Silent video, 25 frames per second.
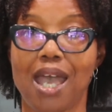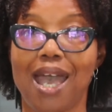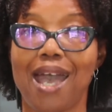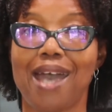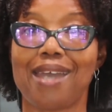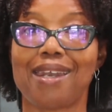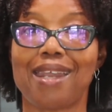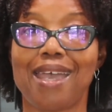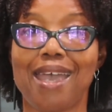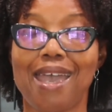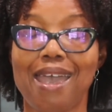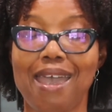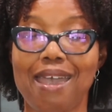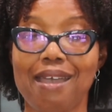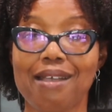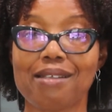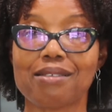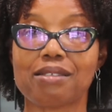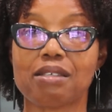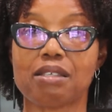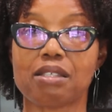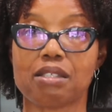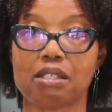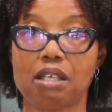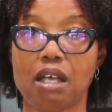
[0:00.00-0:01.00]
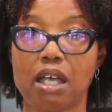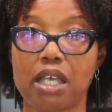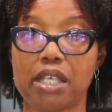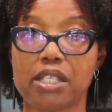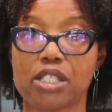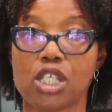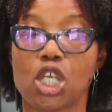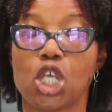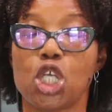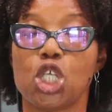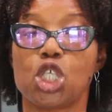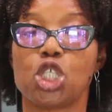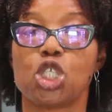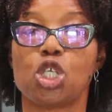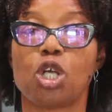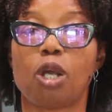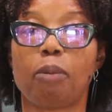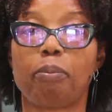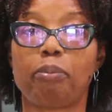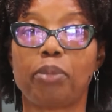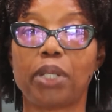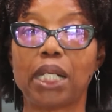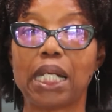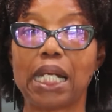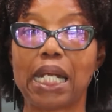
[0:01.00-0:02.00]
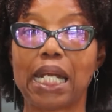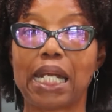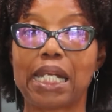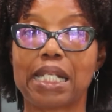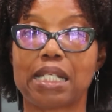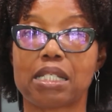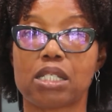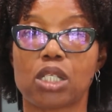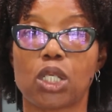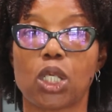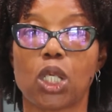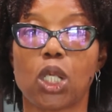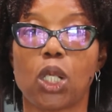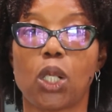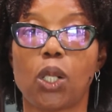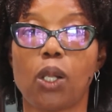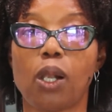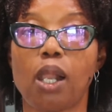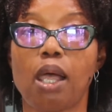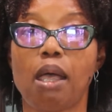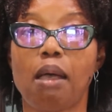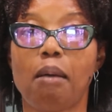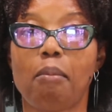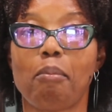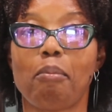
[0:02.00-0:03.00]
and exercise your political